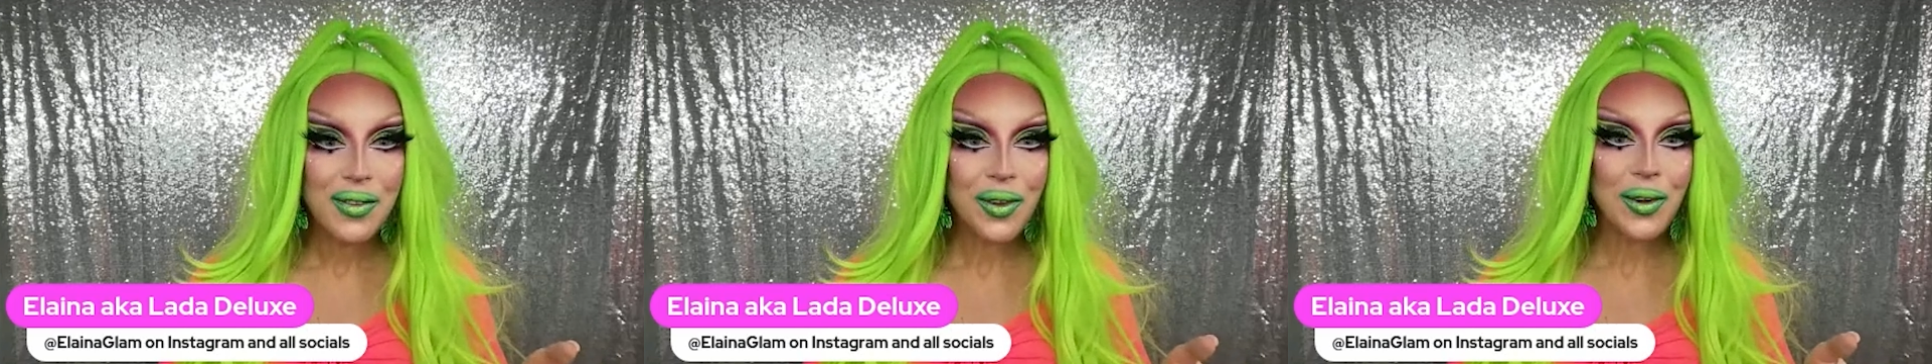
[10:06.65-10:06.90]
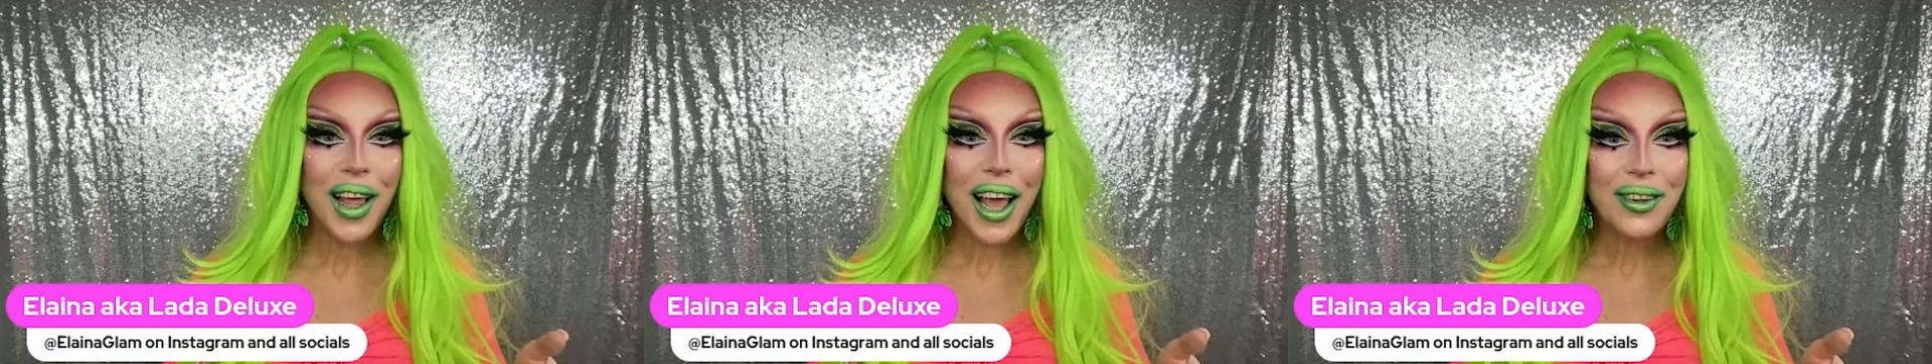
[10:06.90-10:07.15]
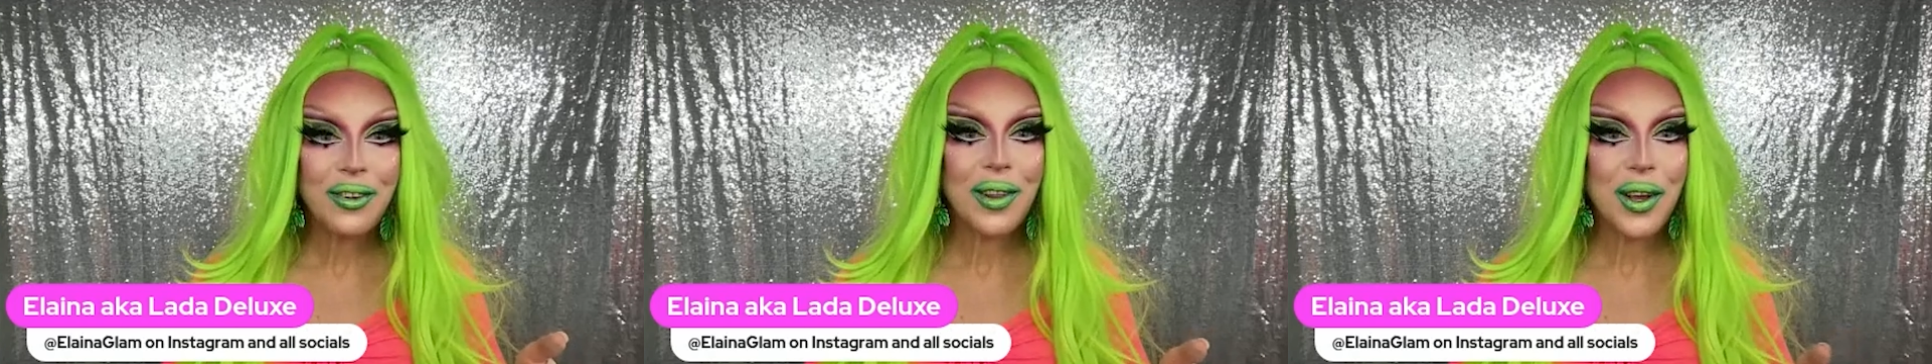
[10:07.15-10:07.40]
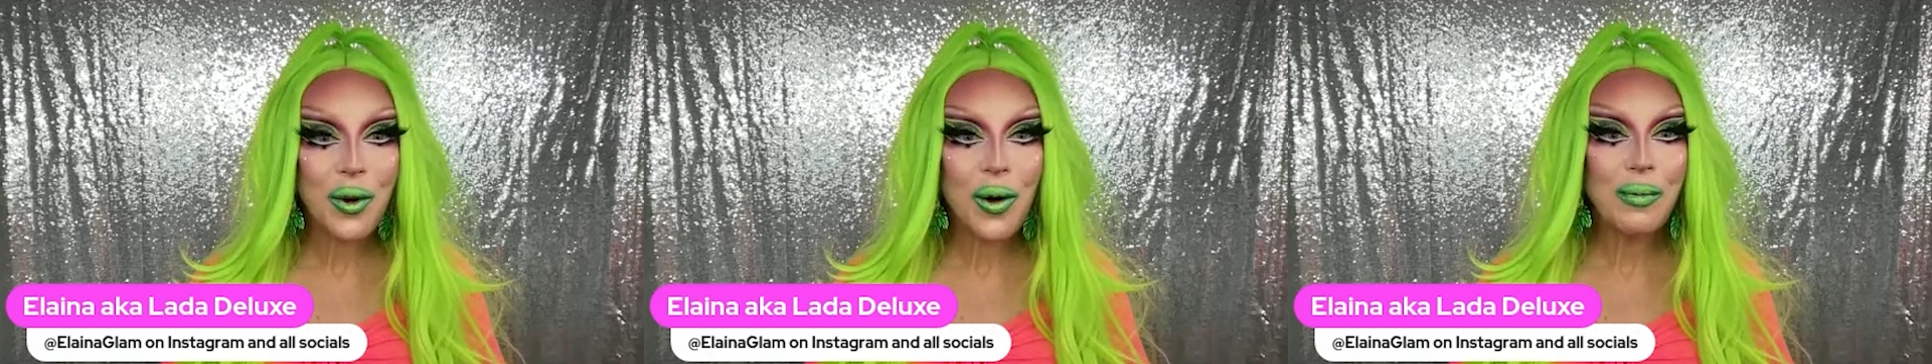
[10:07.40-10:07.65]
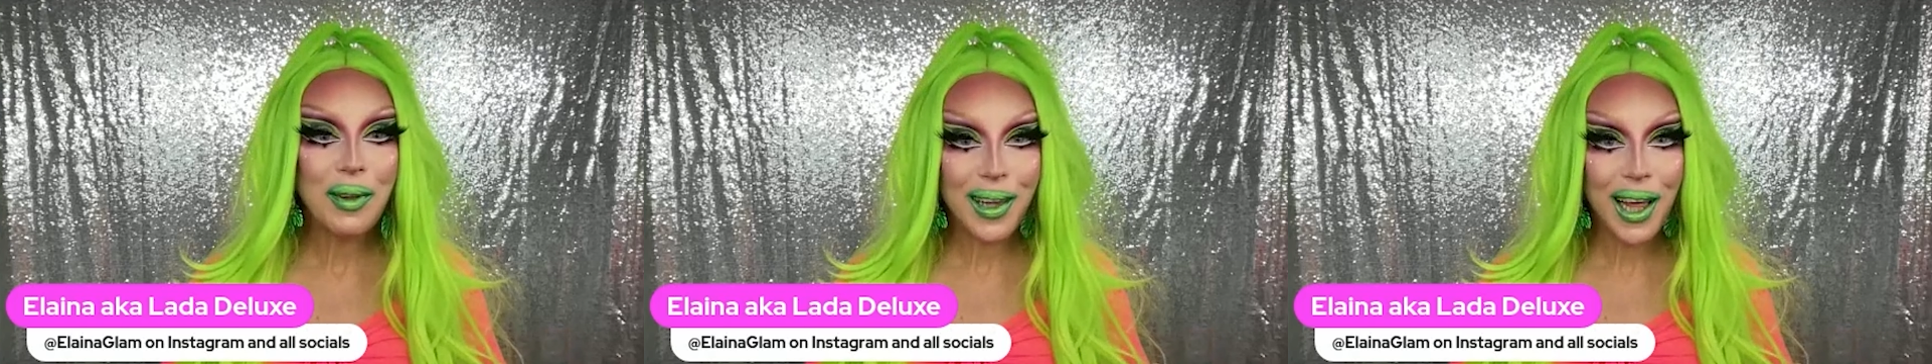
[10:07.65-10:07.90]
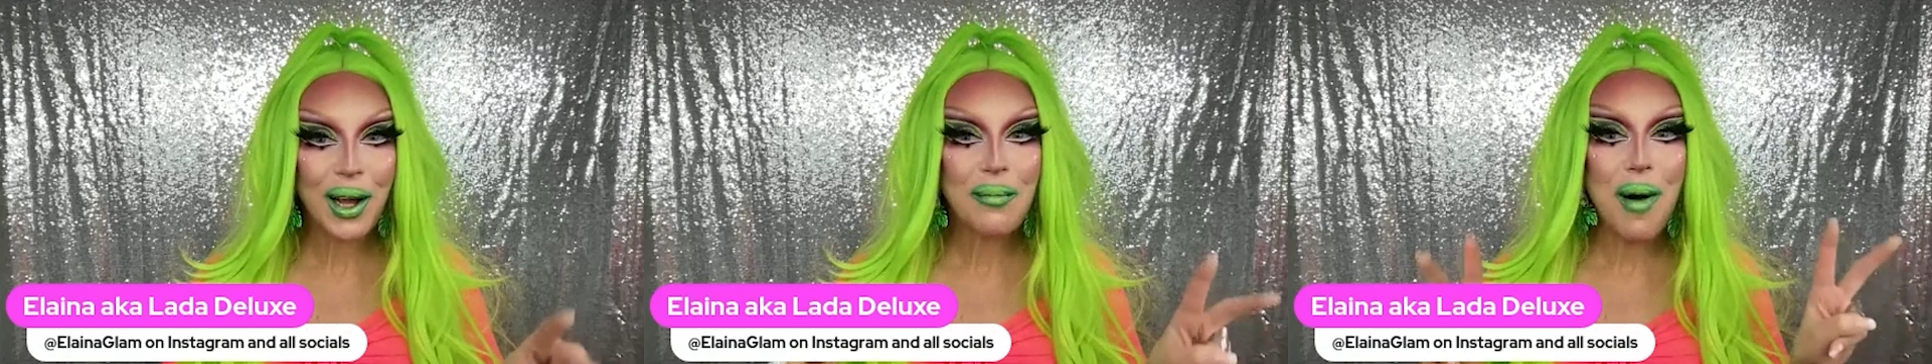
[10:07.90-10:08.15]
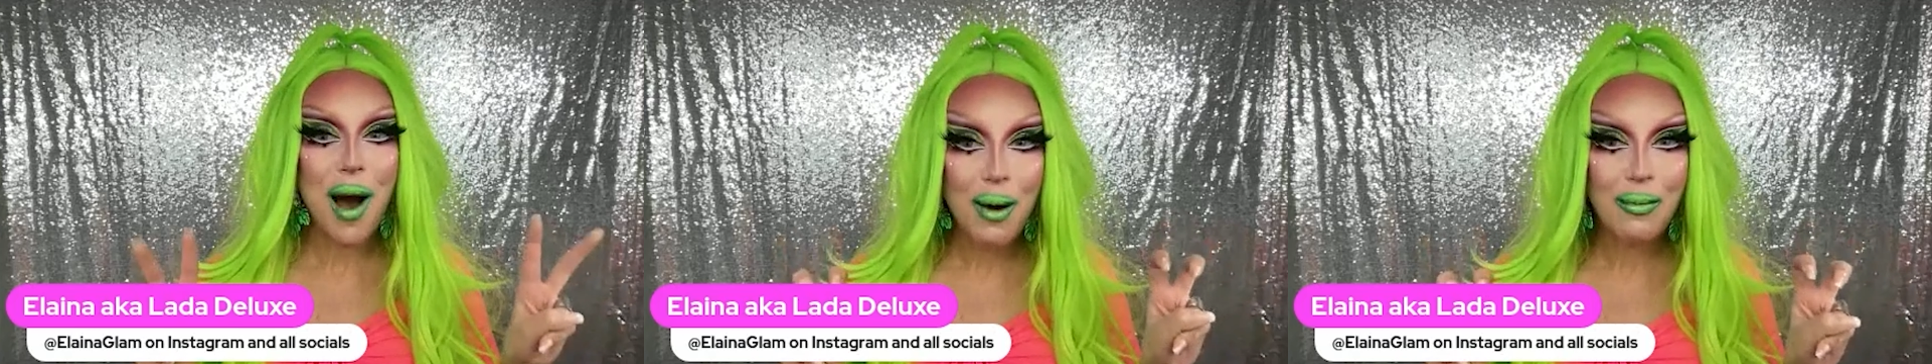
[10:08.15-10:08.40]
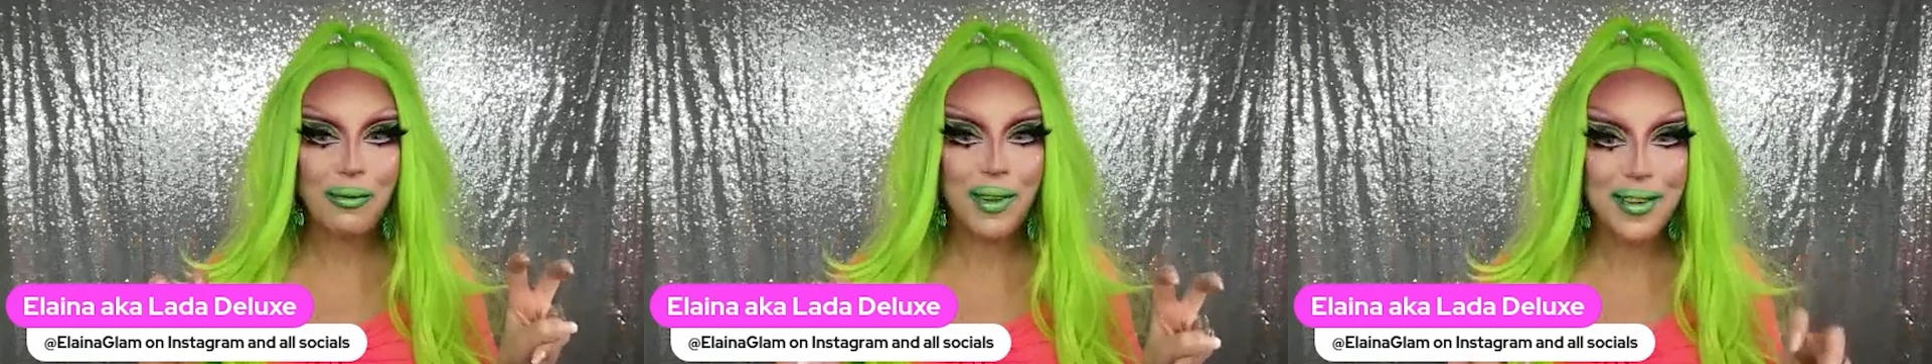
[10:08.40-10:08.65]
So they actually call me like a
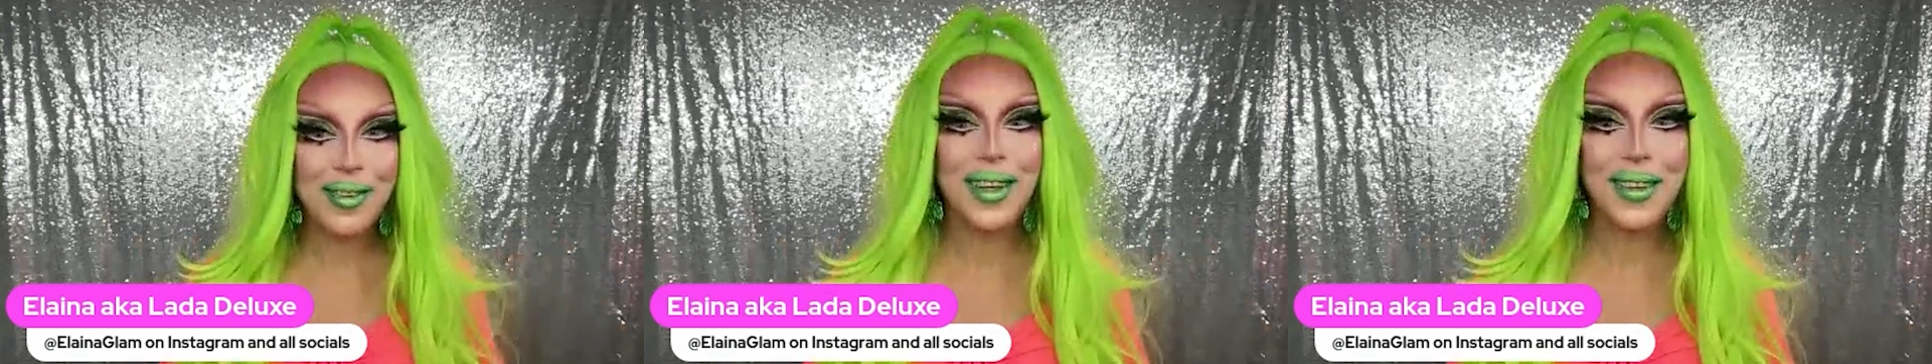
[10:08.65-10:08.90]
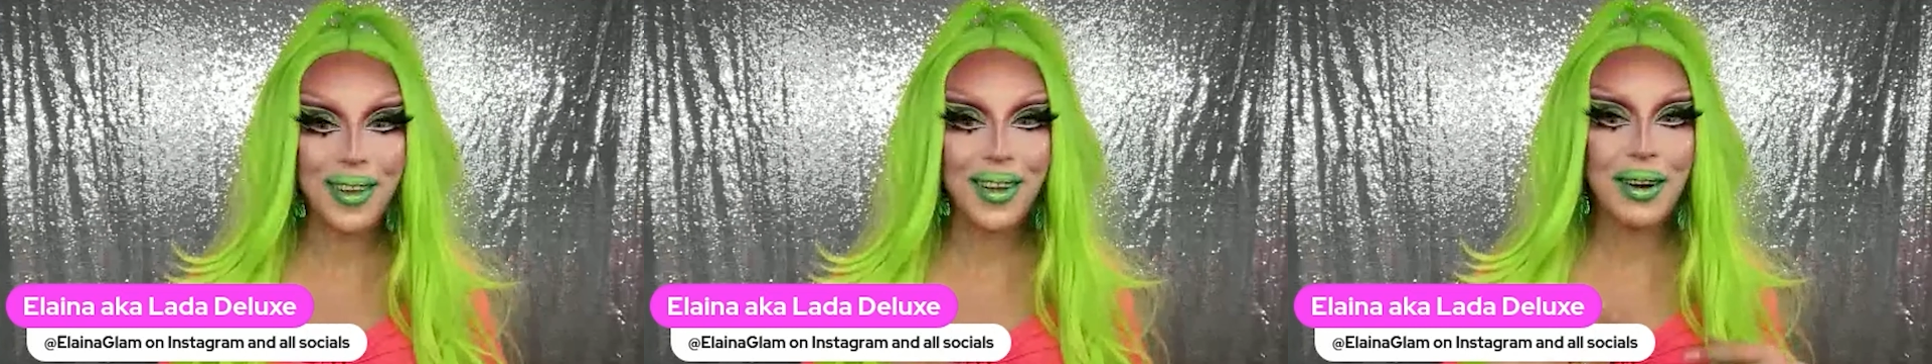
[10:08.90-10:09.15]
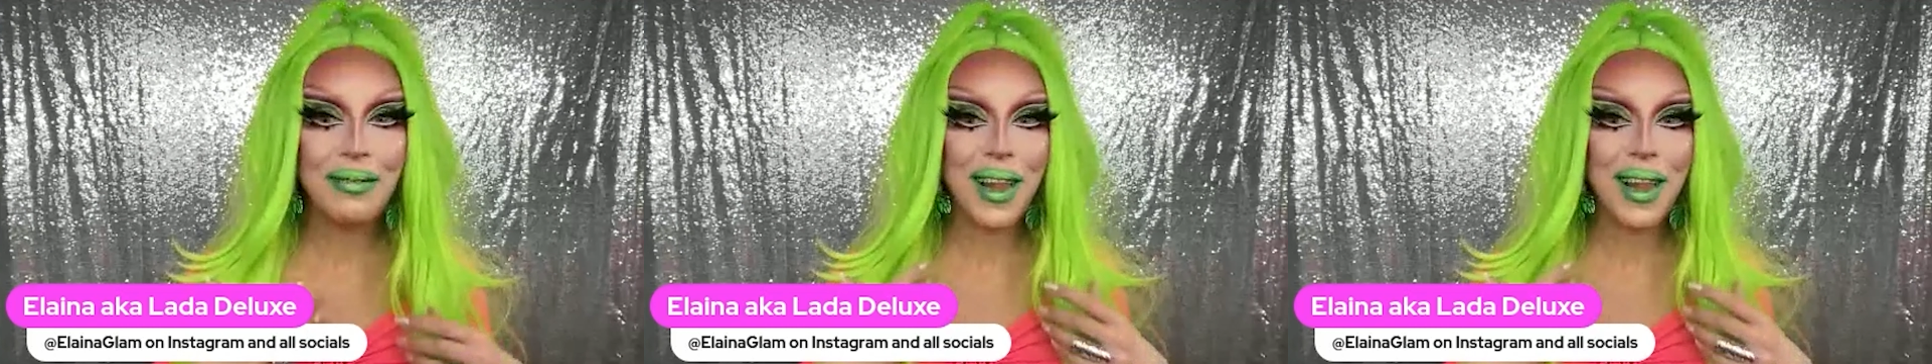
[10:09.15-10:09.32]
mom of the season.